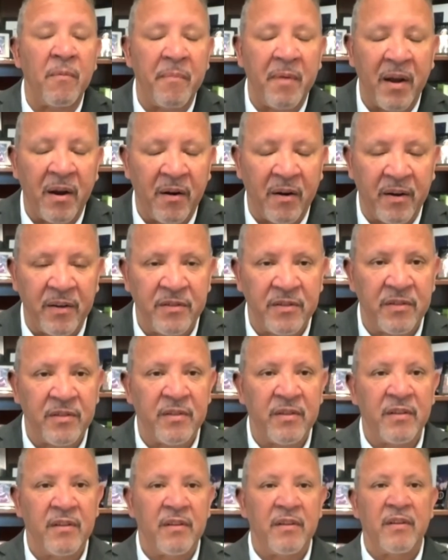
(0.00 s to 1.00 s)
Americans
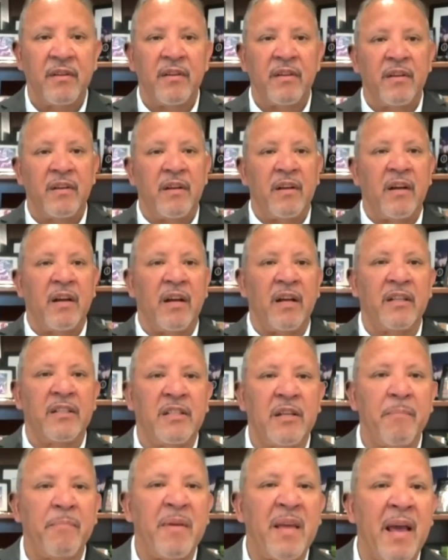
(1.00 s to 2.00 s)
uh,
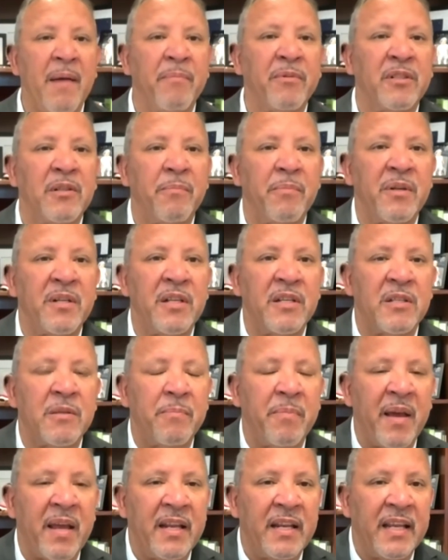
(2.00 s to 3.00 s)
to be able to
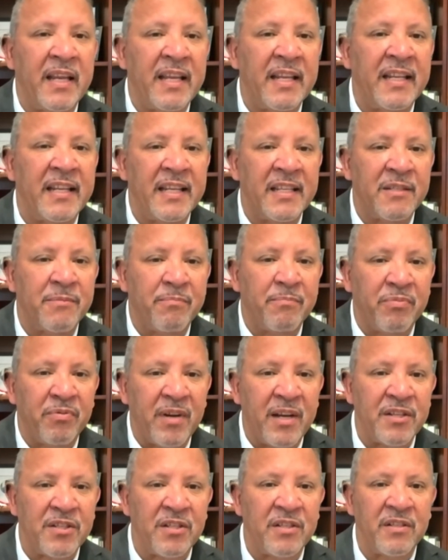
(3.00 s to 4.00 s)
participate in this
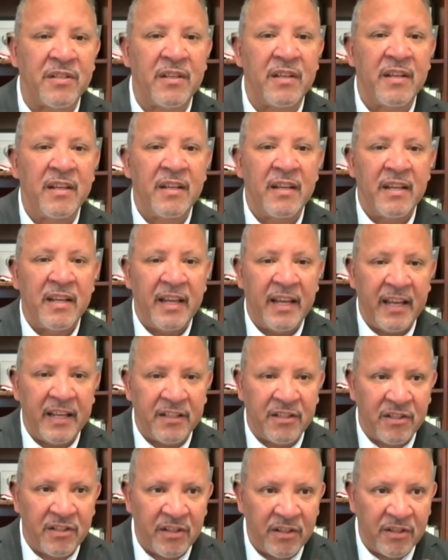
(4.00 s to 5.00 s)
precious
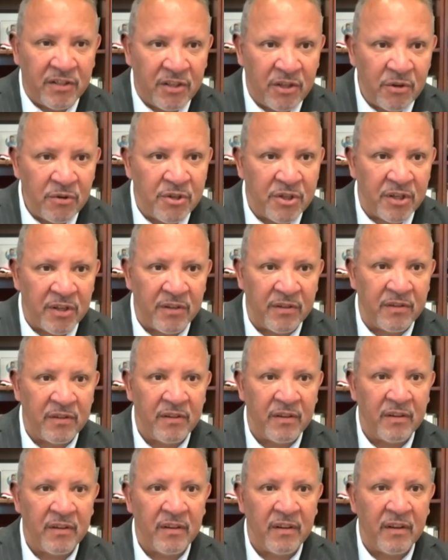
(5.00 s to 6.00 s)
institution
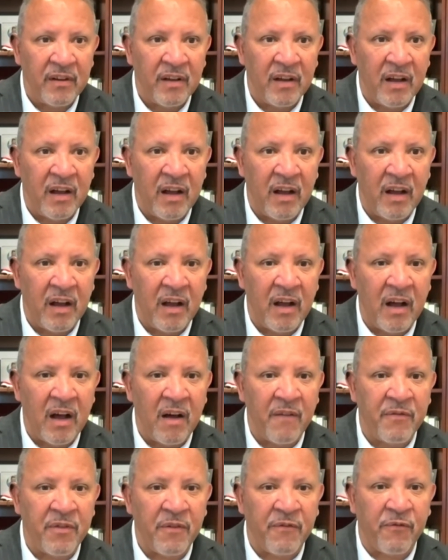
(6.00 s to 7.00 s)
uh,
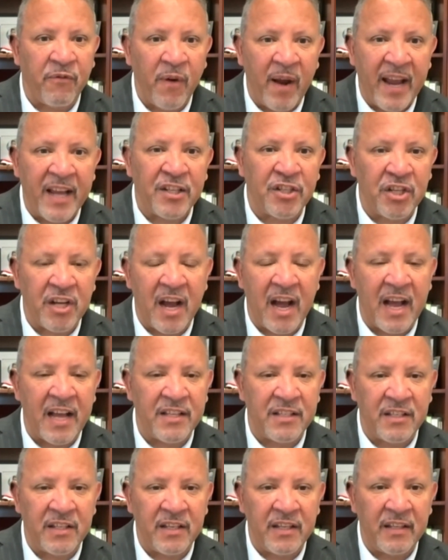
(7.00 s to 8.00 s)
of the
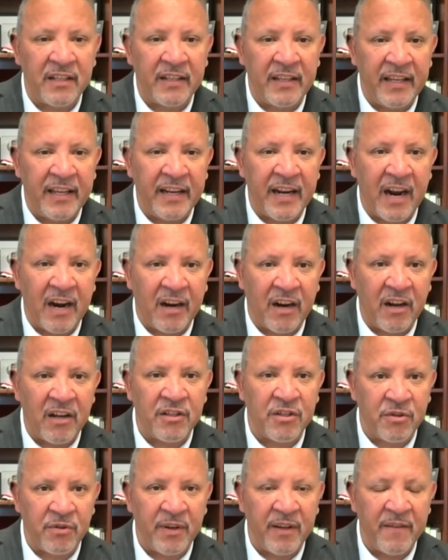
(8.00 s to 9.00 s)
franchise in our
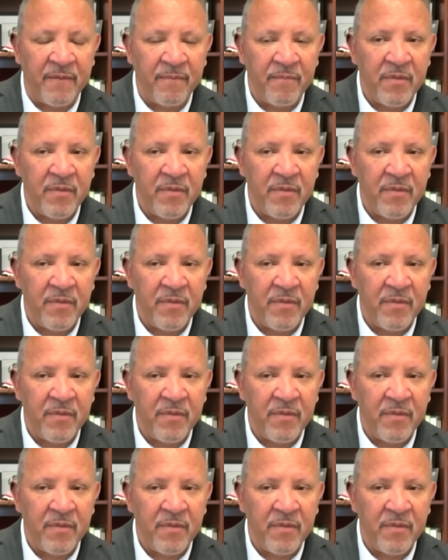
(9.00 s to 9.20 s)
country.